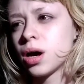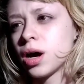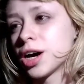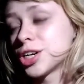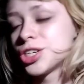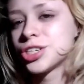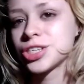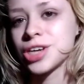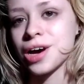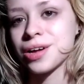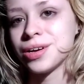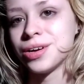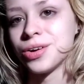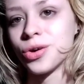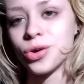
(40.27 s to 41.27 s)
I just got
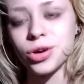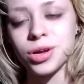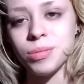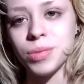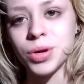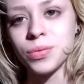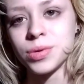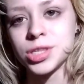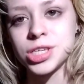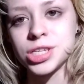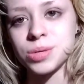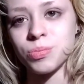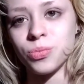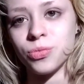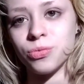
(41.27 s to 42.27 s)
in an argument with
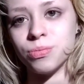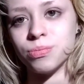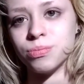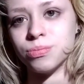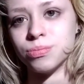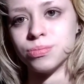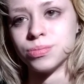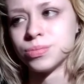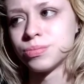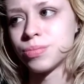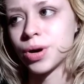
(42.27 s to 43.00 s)
some